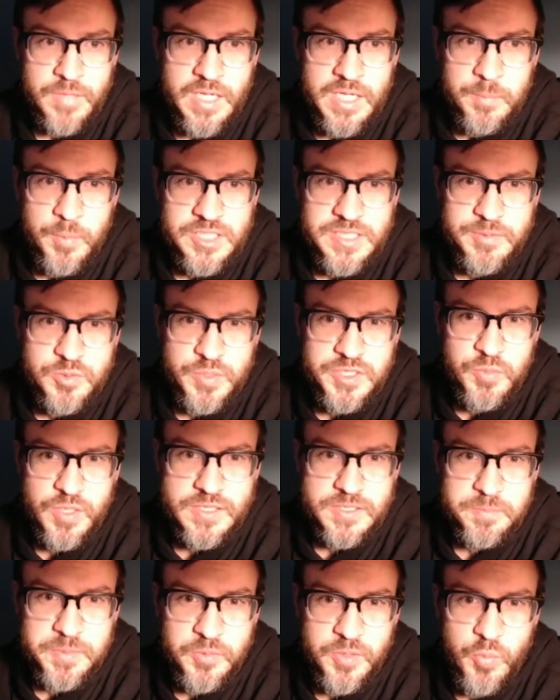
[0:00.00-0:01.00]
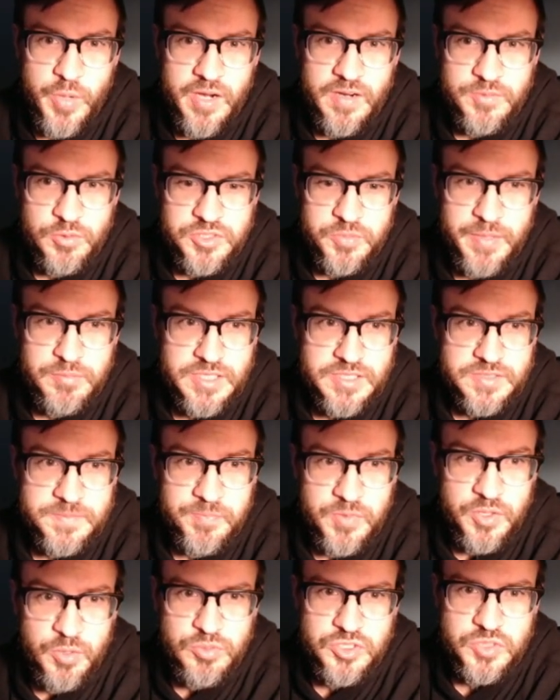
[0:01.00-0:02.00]
Precept 21, be aware of your surroundings.
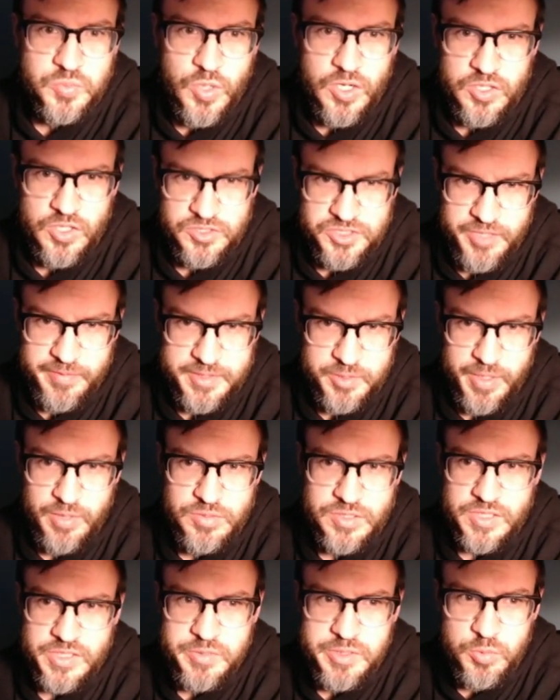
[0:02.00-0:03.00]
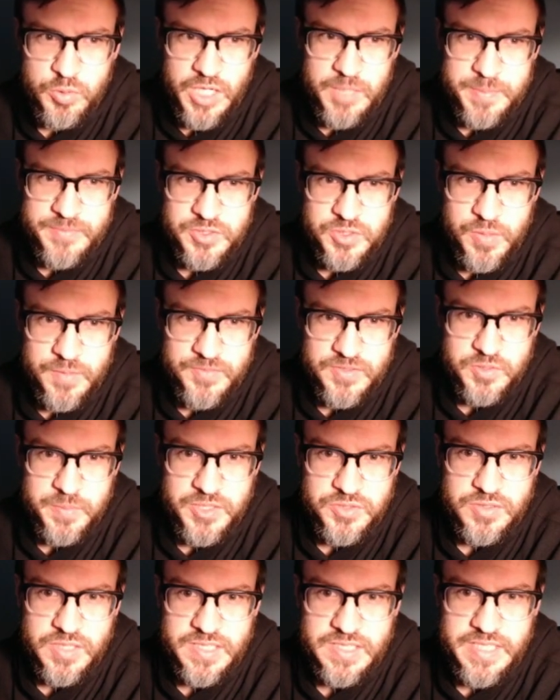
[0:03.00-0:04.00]
Don't just walk along staring at the ground. You need to look up every so often to make
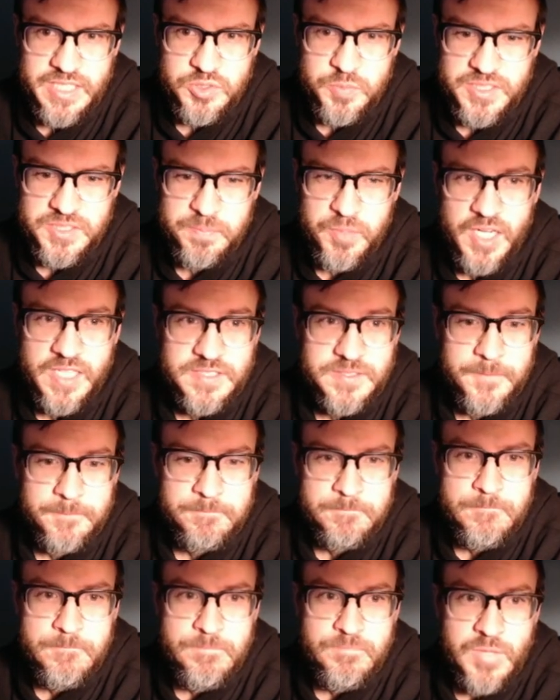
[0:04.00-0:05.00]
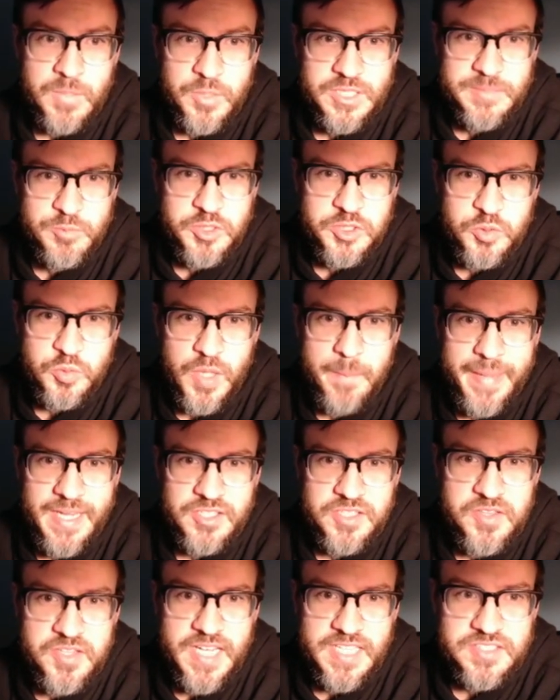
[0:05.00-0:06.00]
sure nothing takes you by surprise. Precept 22,
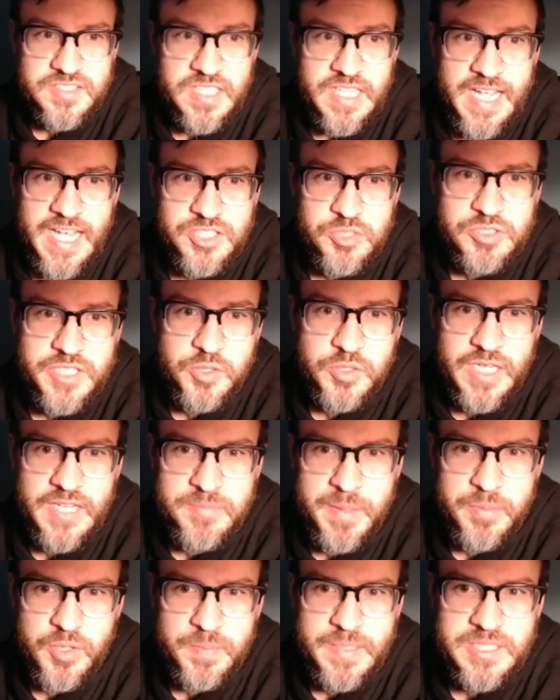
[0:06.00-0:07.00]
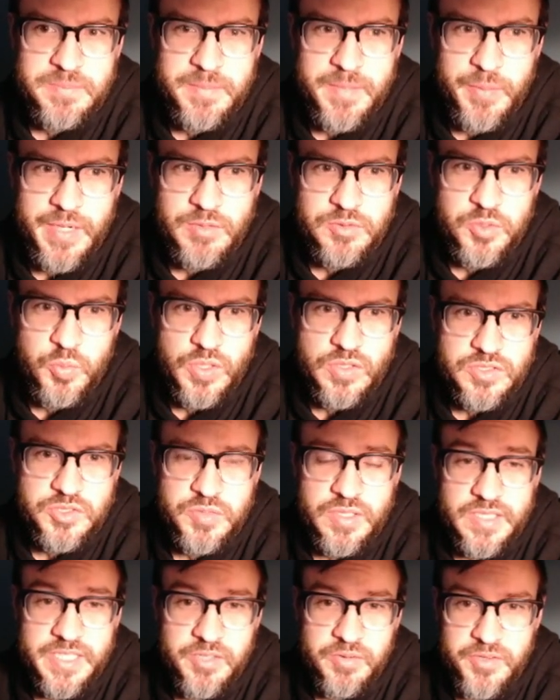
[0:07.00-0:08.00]
abandon the nest. As soon as I could, I left my birthplace and made my way out to the world. Do
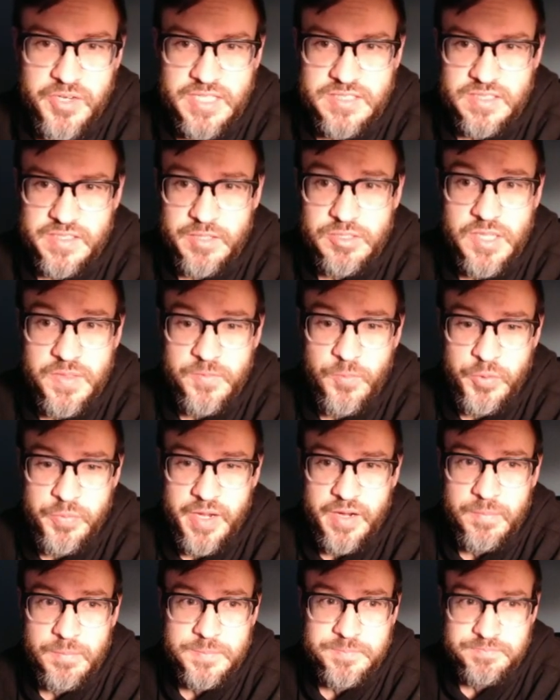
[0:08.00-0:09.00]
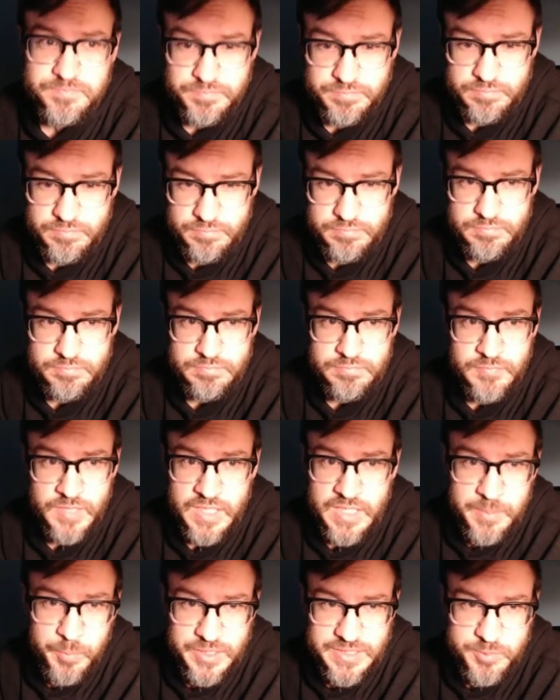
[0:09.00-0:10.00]
not linger in the nest. There is nothing for you there.
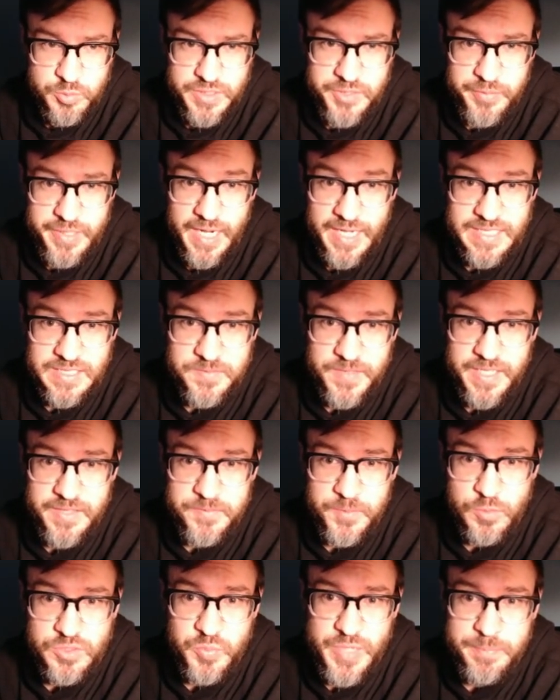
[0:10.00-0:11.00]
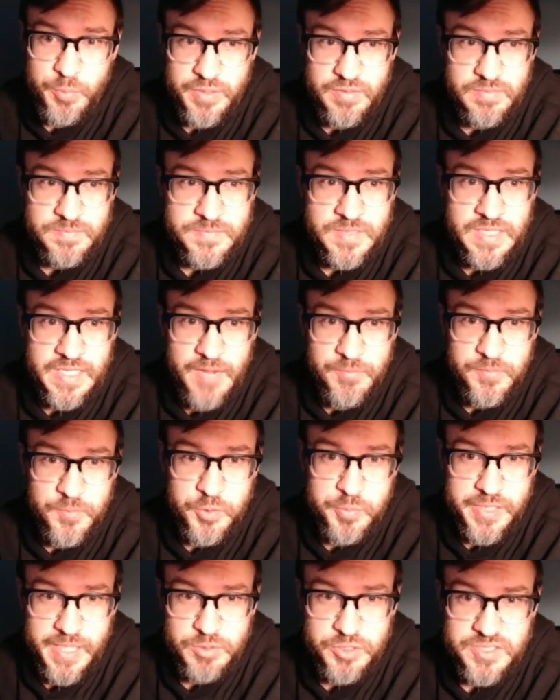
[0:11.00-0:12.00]
Precept 23, identify the foe's weak point. Every foe
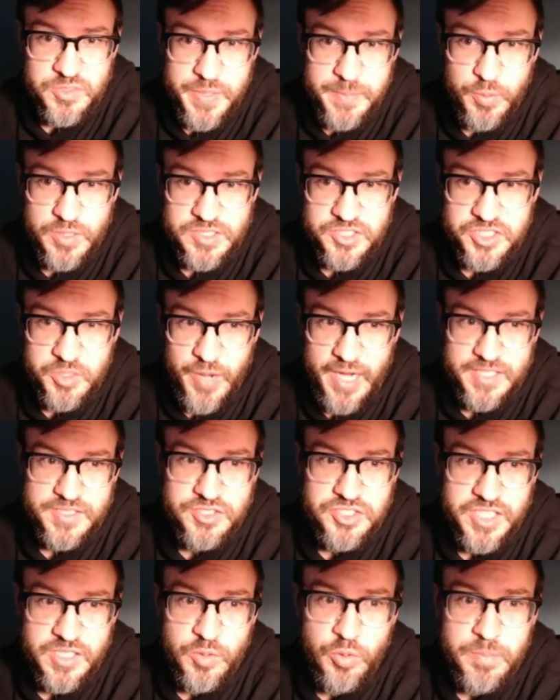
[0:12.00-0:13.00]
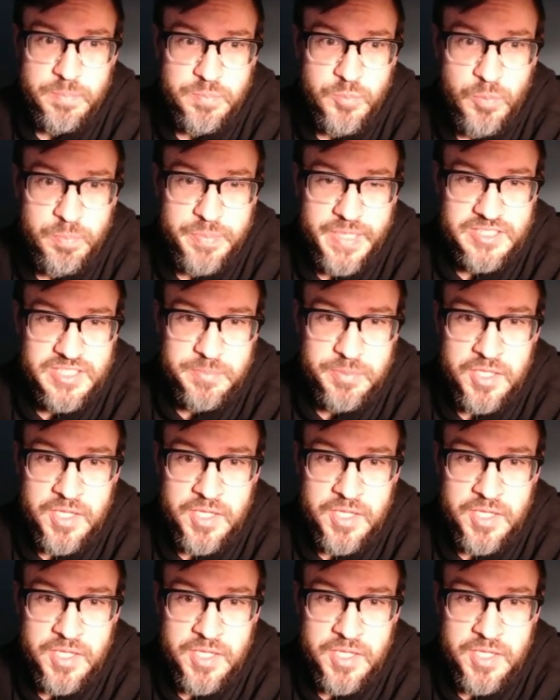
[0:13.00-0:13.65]
you encounter has a weak point, such as a crack in their shell or, a, or being asleep.